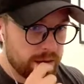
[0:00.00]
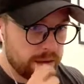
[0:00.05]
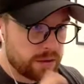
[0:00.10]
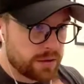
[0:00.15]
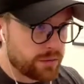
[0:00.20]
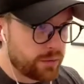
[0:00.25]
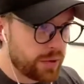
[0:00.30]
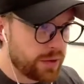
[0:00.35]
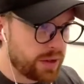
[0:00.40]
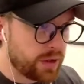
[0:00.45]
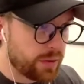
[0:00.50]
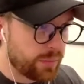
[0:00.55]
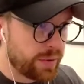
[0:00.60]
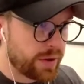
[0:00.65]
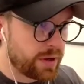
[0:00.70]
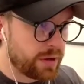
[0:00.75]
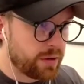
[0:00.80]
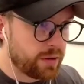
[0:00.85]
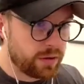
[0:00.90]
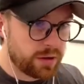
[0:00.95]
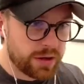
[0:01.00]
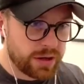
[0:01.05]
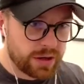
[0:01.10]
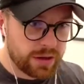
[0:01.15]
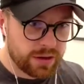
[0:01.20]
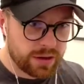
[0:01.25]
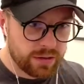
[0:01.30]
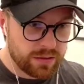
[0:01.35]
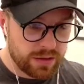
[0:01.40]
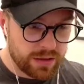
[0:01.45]
really a bit
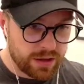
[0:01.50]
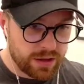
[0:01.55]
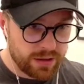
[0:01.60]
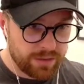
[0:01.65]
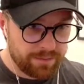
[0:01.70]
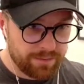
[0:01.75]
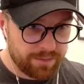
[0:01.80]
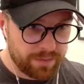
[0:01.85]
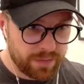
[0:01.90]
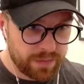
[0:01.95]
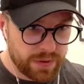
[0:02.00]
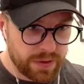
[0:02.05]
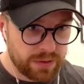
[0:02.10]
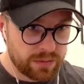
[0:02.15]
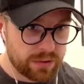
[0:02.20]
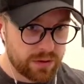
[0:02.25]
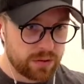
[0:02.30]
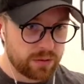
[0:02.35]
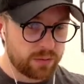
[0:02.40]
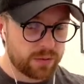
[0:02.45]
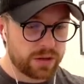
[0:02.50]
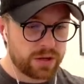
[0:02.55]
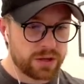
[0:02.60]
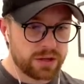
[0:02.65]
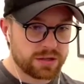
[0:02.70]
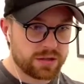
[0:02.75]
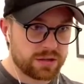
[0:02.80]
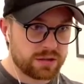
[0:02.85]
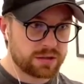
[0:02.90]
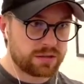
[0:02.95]
annoying. Okay, I'm going with
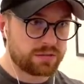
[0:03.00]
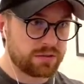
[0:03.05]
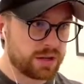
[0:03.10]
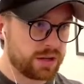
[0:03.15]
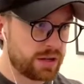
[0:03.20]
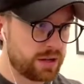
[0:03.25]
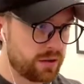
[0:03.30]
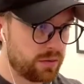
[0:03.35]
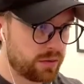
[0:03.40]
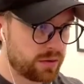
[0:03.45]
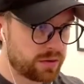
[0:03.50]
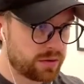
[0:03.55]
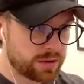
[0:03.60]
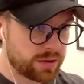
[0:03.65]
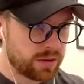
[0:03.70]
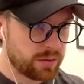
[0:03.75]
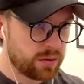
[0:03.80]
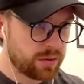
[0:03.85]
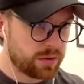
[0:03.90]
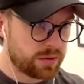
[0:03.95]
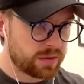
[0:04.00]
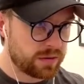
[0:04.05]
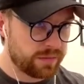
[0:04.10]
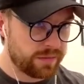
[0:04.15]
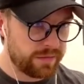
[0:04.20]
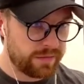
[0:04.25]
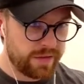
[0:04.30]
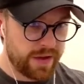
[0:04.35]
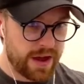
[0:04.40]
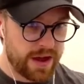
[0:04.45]
hussars right now because I want some
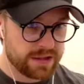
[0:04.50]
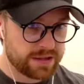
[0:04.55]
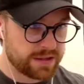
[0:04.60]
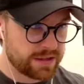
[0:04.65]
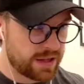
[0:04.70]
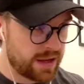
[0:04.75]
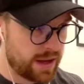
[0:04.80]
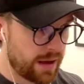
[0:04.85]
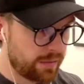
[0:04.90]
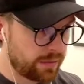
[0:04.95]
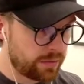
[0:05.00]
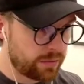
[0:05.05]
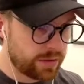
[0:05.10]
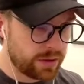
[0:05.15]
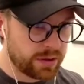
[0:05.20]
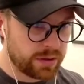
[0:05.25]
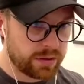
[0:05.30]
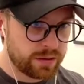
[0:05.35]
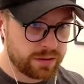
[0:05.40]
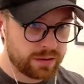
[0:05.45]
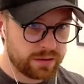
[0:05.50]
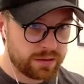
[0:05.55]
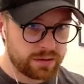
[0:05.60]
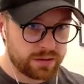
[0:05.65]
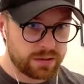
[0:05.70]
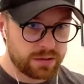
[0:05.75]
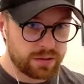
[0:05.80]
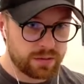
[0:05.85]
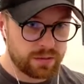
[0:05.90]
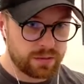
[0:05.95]
fast cavalry to
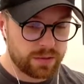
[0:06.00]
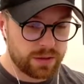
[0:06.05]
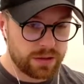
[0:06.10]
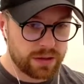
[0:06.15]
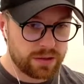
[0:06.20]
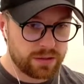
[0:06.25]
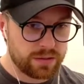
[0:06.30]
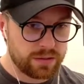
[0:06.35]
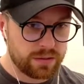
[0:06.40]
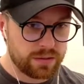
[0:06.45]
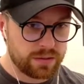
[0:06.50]
go around